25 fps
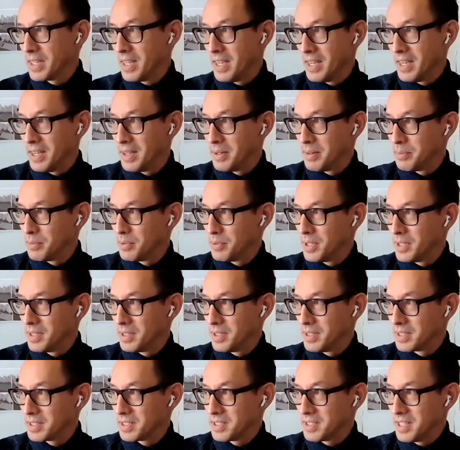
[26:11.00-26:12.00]

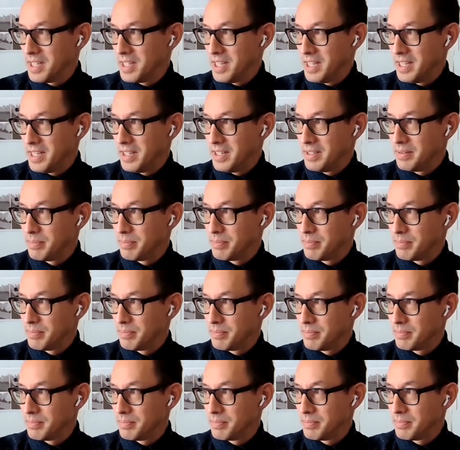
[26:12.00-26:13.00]
Well, let's see.
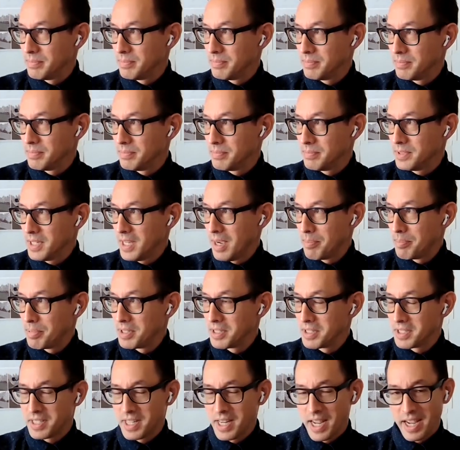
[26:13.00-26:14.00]
Top
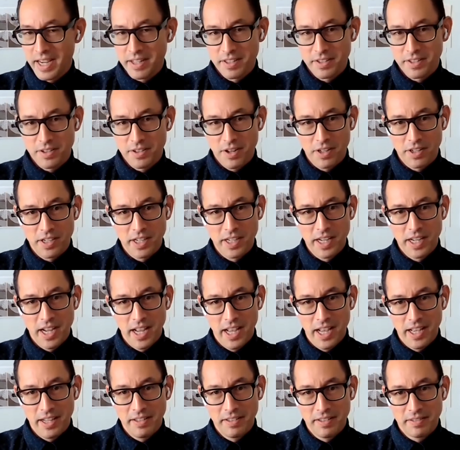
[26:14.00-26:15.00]
of the stack is
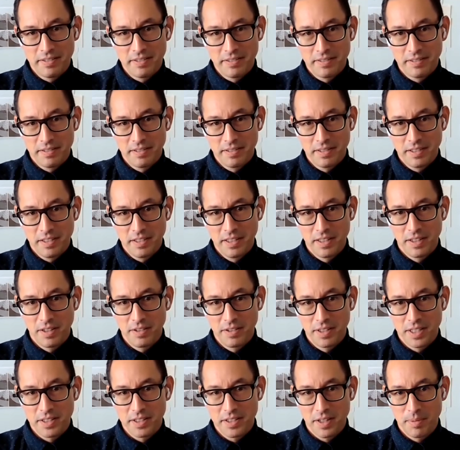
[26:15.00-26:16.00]
ArchiCAD.
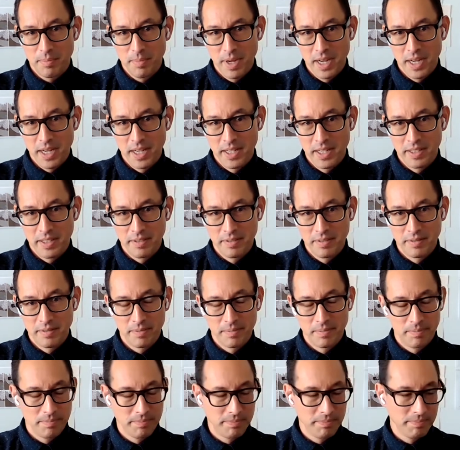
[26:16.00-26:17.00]
That's our main
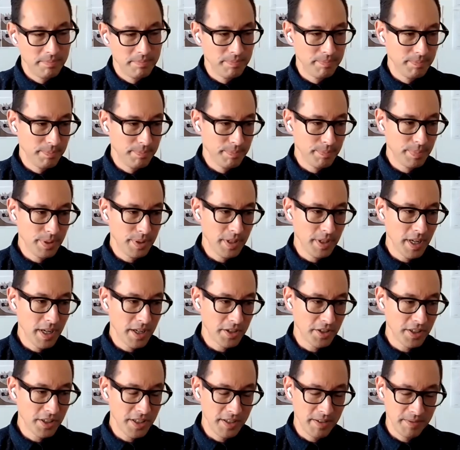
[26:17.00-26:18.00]

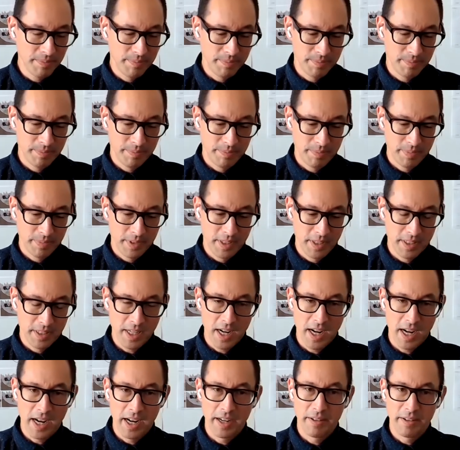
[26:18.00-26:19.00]
production,
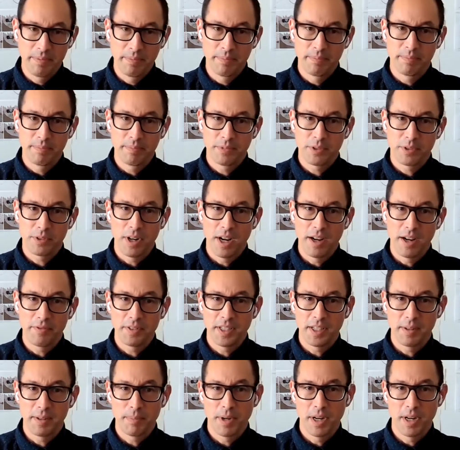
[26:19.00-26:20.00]
design,
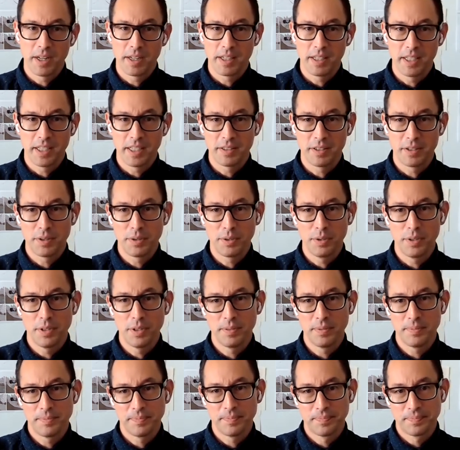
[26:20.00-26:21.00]
drafting, modeling
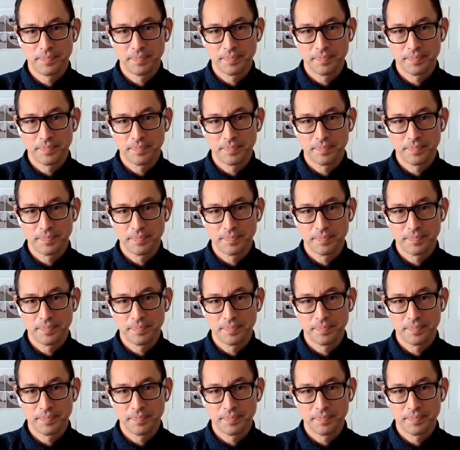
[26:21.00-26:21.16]
tool.